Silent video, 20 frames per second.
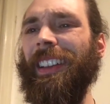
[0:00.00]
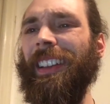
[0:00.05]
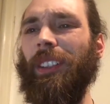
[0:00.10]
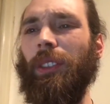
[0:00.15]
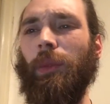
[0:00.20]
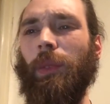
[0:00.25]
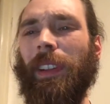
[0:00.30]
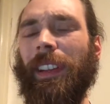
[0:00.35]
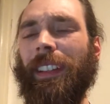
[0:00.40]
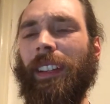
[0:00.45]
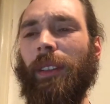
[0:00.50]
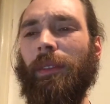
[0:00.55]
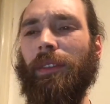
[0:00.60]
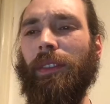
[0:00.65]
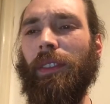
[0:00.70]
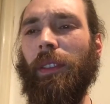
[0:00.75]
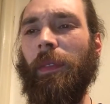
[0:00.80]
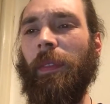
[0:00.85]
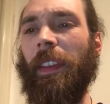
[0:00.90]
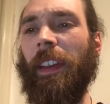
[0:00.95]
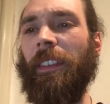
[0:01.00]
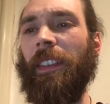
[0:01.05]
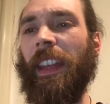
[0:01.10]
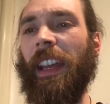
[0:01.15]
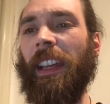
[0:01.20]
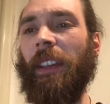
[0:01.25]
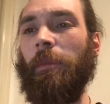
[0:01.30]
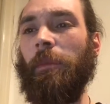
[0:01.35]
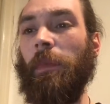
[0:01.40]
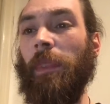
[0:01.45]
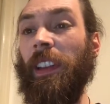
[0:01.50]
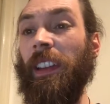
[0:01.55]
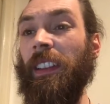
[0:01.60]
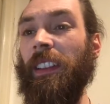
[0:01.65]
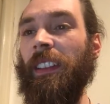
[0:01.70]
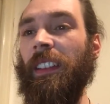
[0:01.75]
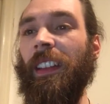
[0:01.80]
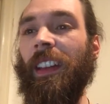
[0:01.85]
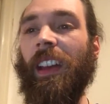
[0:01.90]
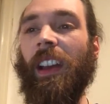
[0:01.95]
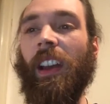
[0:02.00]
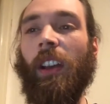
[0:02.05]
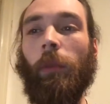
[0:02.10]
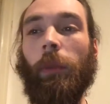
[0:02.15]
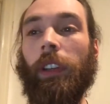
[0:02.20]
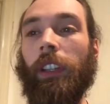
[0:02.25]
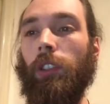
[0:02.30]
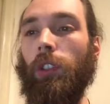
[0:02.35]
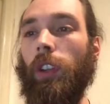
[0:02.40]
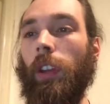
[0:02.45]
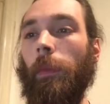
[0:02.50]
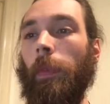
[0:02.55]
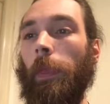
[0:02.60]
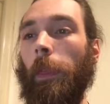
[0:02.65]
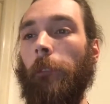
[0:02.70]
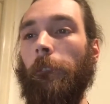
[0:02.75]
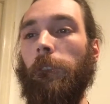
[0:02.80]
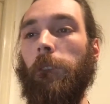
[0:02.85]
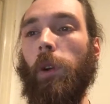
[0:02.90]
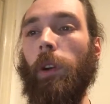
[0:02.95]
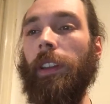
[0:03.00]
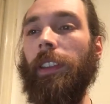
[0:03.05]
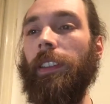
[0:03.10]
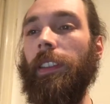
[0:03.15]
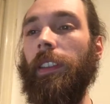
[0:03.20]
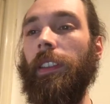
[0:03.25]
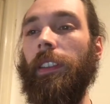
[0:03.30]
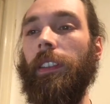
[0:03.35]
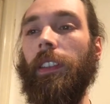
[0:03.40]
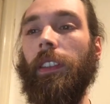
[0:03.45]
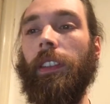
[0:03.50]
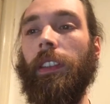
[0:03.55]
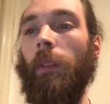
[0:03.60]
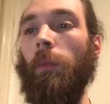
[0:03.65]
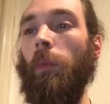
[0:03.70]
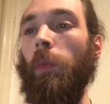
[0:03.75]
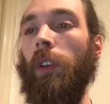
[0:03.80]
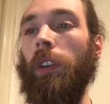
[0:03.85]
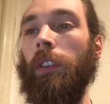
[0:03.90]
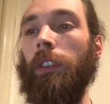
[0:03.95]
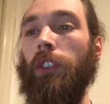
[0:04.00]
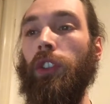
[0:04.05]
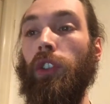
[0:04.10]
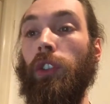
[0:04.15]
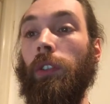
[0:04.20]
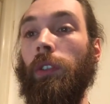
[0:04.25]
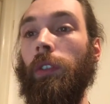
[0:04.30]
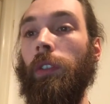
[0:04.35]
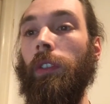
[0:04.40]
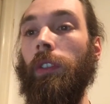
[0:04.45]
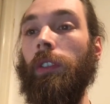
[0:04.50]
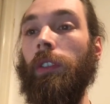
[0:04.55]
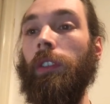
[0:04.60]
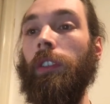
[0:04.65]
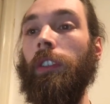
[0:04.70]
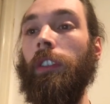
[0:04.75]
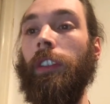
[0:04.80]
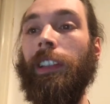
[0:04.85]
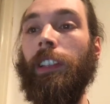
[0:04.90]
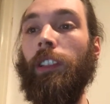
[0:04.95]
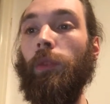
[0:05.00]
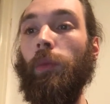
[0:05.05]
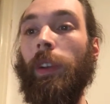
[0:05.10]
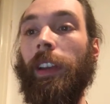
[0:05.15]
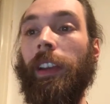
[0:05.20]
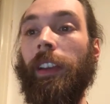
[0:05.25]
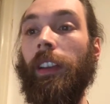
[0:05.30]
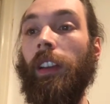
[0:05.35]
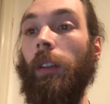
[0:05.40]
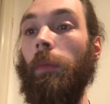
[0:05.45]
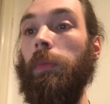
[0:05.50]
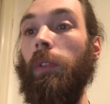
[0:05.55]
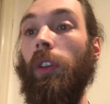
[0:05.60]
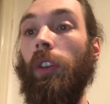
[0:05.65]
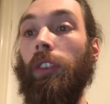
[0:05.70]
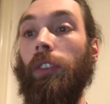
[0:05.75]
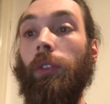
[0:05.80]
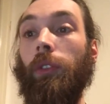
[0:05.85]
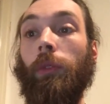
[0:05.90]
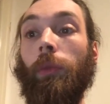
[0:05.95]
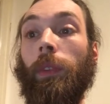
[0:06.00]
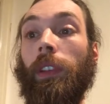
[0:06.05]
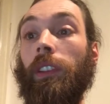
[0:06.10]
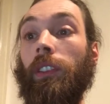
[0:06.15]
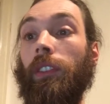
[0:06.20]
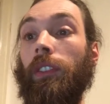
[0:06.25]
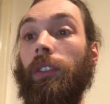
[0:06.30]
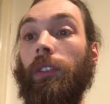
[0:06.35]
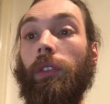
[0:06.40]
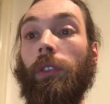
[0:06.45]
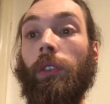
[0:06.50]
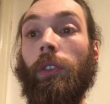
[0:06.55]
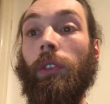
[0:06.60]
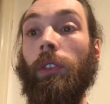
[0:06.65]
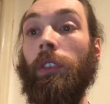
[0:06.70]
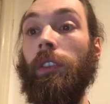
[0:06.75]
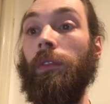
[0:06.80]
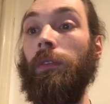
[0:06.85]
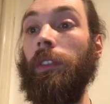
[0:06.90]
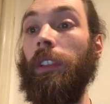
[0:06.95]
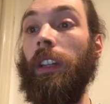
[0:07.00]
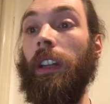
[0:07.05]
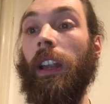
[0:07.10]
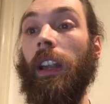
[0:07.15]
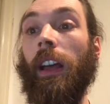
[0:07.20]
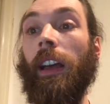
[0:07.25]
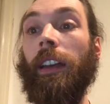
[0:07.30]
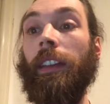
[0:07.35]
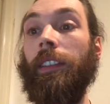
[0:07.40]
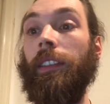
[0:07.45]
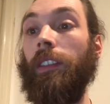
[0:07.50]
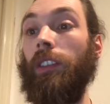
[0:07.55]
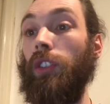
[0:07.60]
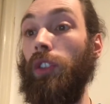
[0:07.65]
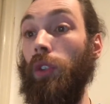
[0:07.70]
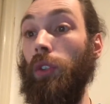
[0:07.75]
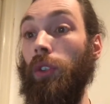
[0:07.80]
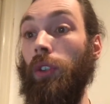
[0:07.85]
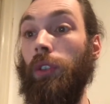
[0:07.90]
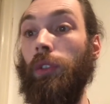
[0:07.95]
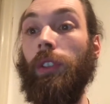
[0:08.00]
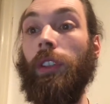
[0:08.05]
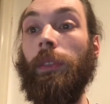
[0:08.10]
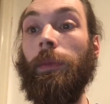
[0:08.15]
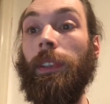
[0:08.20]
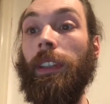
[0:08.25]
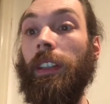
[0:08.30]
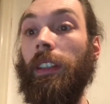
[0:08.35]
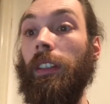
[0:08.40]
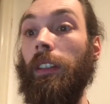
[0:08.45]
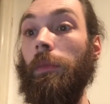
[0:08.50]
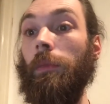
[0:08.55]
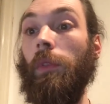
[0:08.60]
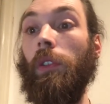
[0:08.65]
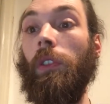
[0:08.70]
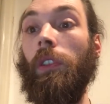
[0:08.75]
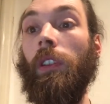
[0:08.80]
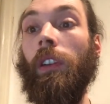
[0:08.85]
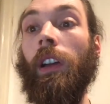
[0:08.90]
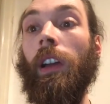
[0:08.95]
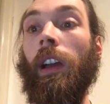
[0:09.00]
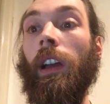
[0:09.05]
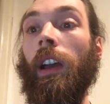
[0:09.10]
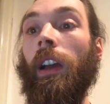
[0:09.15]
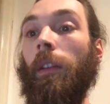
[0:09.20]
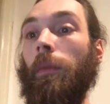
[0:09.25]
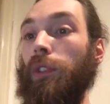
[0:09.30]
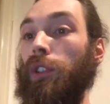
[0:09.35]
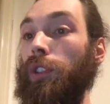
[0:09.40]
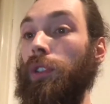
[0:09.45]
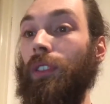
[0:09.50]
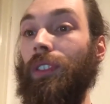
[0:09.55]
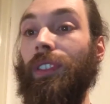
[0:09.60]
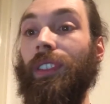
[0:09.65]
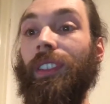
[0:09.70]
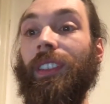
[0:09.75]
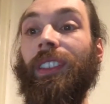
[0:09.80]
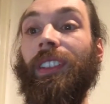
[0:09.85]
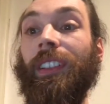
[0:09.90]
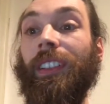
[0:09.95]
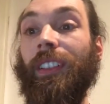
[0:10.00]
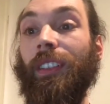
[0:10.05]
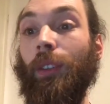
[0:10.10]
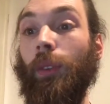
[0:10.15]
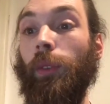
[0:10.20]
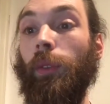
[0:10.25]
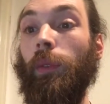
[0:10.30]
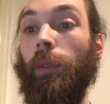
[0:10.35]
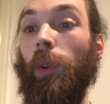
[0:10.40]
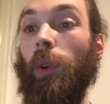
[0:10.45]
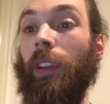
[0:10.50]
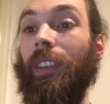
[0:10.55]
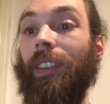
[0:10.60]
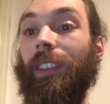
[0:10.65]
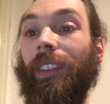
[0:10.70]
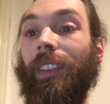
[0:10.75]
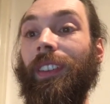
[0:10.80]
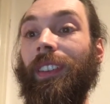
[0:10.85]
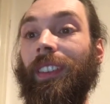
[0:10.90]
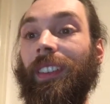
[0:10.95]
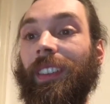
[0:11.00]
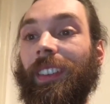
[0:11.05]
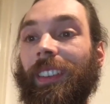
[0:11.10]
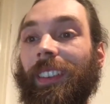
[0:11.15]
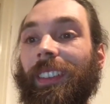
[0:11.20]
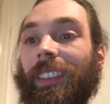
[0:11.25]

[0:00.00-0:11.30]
To wake up from that nightmare, where you dreamt of voices that didn't want you no good, and you wake up lost where you stood and realize that you're not dreaming anymore, but you still hear those voices.